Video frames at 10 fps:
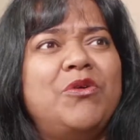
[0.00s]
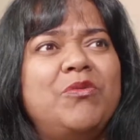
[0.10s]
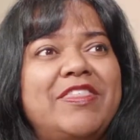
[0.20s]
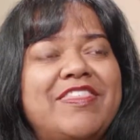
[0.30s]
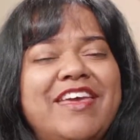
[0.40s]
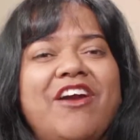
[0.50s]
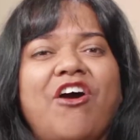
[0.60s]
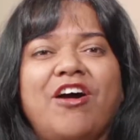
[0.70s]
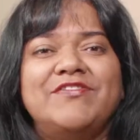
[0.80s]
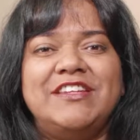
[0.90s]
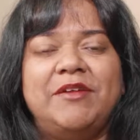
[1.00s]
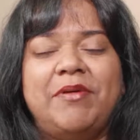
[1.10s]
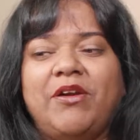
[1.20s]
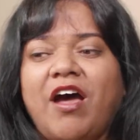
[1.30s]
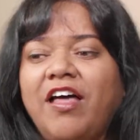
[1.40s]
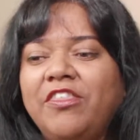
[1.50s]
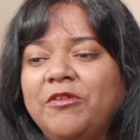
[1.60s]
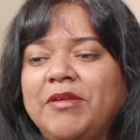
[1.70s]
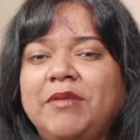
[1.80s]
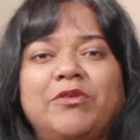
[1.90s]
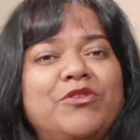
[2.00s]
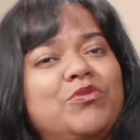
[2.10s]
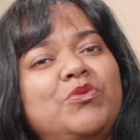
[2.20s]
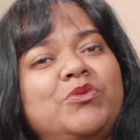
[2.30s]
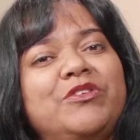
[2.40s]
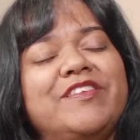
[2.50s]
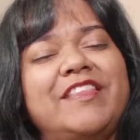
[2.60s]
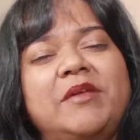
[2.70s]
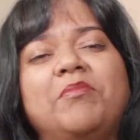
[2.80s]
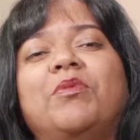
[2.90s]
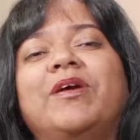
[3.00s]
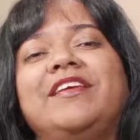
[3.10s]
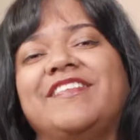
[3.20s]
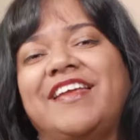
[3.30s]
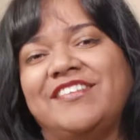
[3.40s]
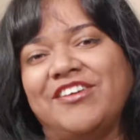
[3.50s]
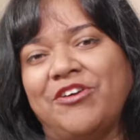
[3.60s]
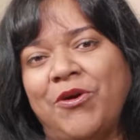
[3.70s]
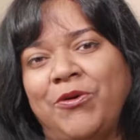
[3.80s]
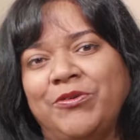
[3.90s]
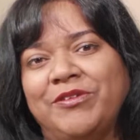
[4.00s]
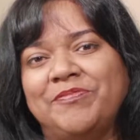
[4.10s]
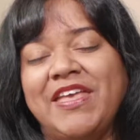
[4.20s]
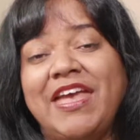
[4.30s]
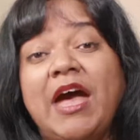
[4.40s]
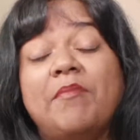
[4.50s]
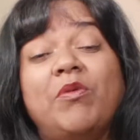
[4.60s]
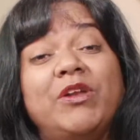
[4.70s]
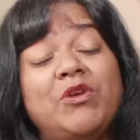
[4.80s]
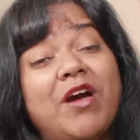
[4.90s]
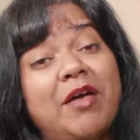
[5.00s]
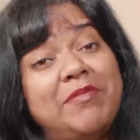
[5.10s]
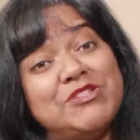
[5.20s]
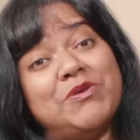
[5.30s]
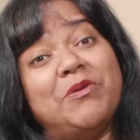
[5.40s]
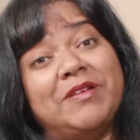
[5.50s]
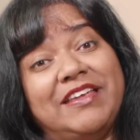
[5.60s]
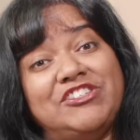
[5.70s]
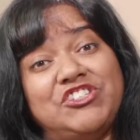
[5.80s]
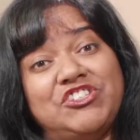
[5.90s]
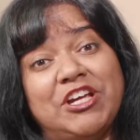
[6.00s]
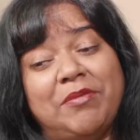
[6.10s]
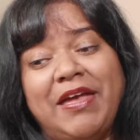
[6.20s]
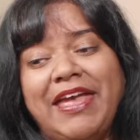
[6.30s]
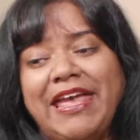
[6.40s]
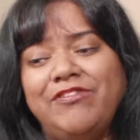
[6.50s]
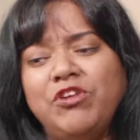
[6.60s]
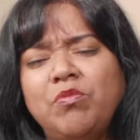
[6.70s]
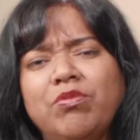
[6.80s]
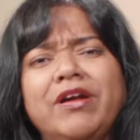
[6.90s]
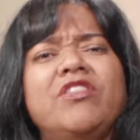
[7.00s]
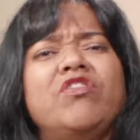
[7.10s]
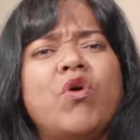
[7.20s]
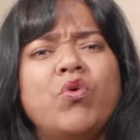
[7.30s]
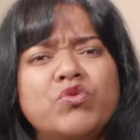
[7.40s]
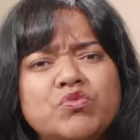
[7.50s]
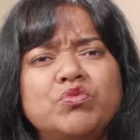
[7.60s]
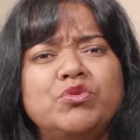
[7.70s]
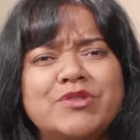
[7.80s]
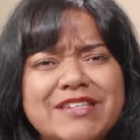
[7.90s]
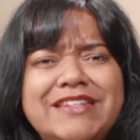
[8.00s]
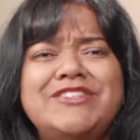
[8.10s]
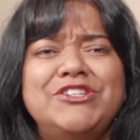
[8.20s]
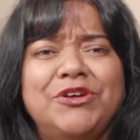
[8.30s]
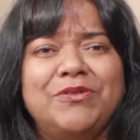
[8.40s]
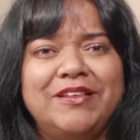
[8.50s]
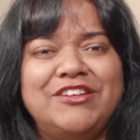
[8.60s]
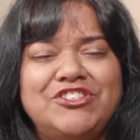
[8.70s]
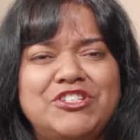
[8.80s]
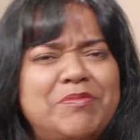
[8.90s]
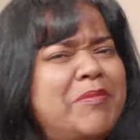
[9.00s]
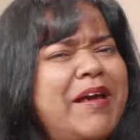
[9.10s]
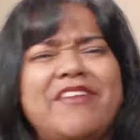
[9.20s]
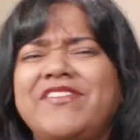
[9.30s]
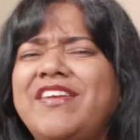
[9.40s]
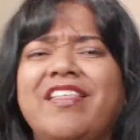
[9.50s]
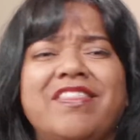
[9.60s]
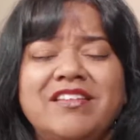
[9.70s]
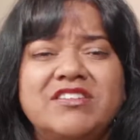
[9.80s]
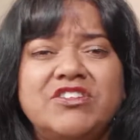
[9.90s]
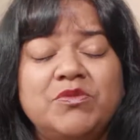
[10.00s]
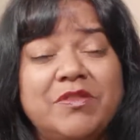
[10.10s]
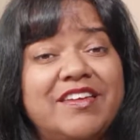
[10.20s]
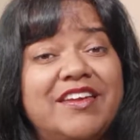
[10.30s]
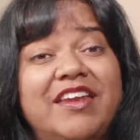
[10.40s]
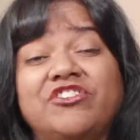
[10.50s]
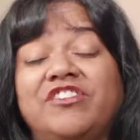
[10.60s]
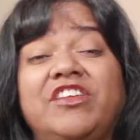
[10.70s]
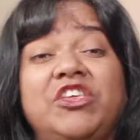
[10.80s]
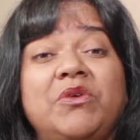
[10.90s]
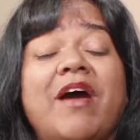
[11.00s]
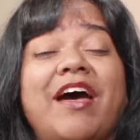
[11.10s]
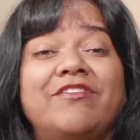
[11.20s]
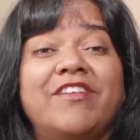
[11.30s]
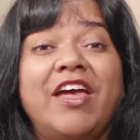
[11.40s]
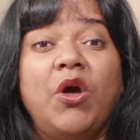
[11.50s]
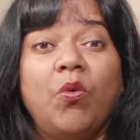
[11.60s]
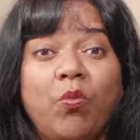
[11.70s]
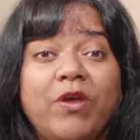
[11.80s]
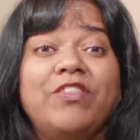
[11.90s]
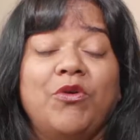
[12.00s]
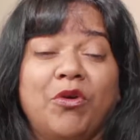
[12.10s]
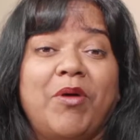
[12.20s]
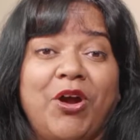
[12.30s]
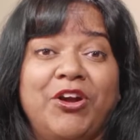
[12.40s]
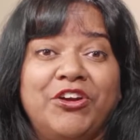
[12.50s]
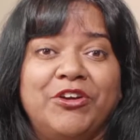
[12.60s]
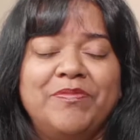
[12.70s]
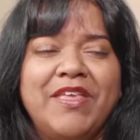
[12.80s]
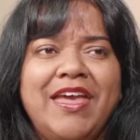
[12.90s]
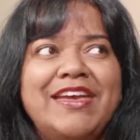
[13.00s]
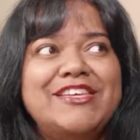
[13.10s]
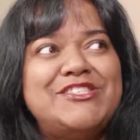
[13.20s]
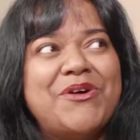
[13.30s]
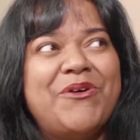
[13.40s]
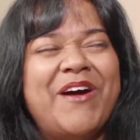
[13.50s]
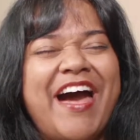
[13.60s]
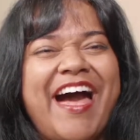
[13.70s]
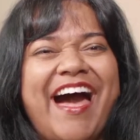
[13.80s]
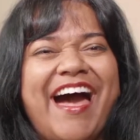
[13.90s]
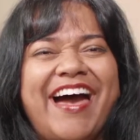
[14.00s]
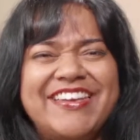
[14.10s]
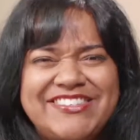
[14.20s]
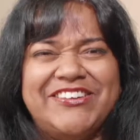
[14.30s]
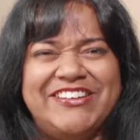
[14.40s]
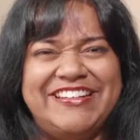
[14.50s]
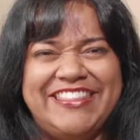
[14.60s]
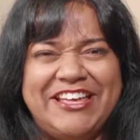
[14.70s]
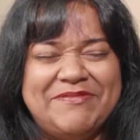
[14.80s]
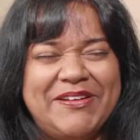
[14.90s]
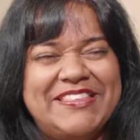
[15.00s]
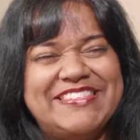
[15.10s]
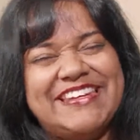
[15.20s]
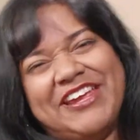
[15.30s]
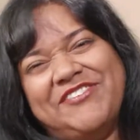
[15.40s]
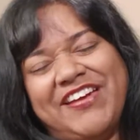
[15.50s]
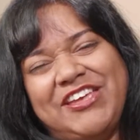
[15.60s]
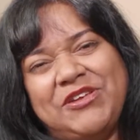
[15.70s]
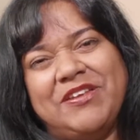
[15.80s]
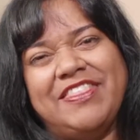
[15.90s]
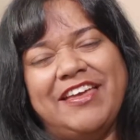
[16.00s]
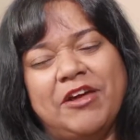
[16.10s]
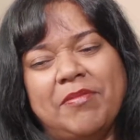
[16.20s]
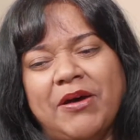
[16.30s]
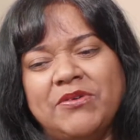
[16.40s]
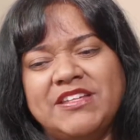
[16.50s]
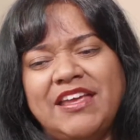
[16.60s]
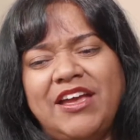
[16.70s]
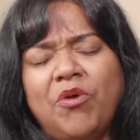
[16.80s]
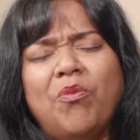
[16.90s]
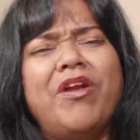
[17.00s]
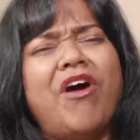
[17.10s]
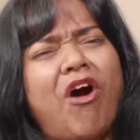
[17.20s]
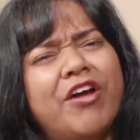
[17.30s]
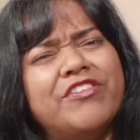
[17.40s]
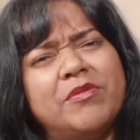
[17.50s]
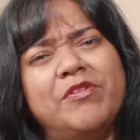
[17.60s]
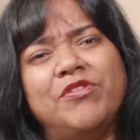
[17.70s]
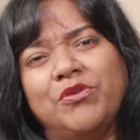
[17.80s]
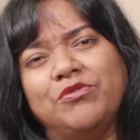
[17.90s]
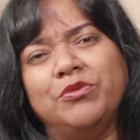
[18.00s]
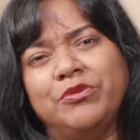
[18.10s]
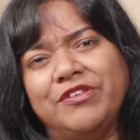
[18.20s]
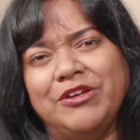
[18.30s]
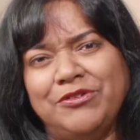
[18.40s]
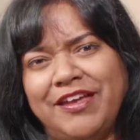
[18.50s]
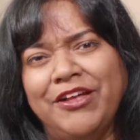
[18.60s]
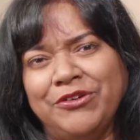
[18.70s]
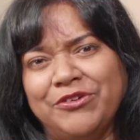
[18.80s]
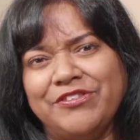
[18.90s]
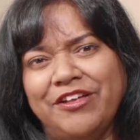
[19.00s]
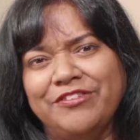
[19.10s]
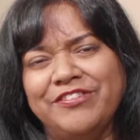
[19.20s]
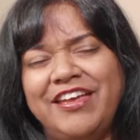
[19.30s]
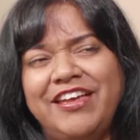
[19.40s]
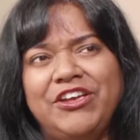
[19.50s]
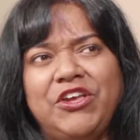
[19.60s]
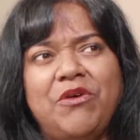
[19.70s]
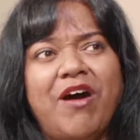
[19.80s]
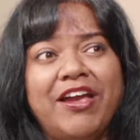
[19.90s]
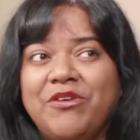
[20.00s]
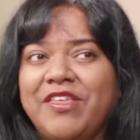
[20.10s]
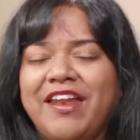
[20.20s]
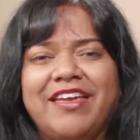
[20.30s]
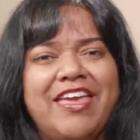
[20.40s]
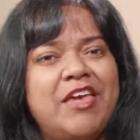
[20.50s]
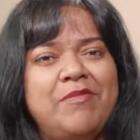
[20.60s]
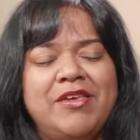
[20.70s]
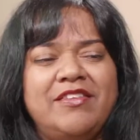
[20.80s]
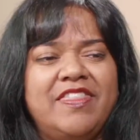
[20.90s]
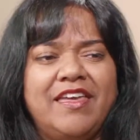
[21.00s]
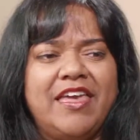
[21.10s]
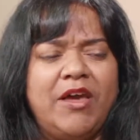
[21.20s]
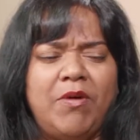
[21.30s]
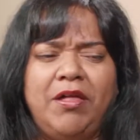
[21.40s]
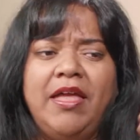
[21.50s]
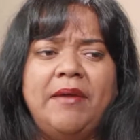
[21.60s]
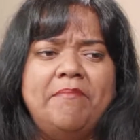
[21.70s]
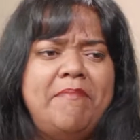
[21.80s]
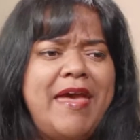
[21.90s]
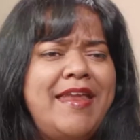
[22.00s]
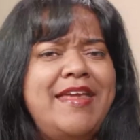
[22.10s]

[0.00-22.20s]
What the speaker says: we think often about other people's rules and then embrace that as our own. But when you come into a relationship, if you bring those rules into your relationship, it might have nothing to do with the connection that you have with your partner. So I started to think about this, and I invite you to think about, what are some of those rules that you tell yourself? I know that I came in thinking, well, men